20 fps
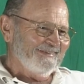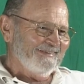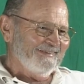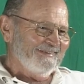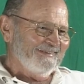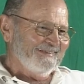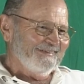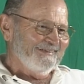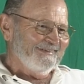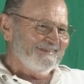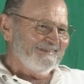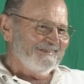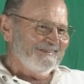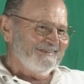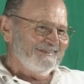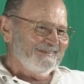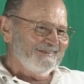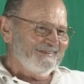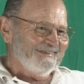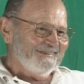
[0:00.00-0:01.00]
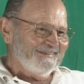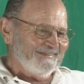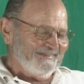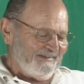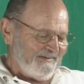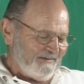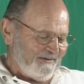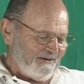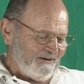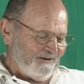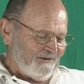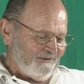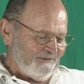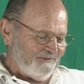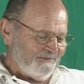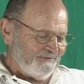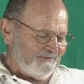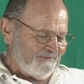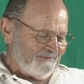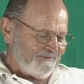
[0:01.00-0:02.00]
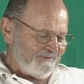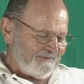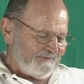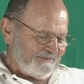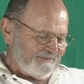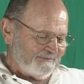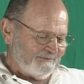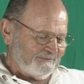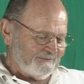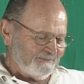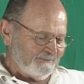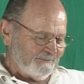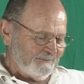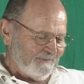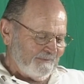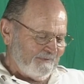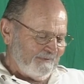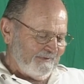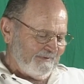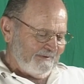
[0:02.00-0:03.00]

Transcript: You helped build that building. Yeah. Yeah, let's talk about that.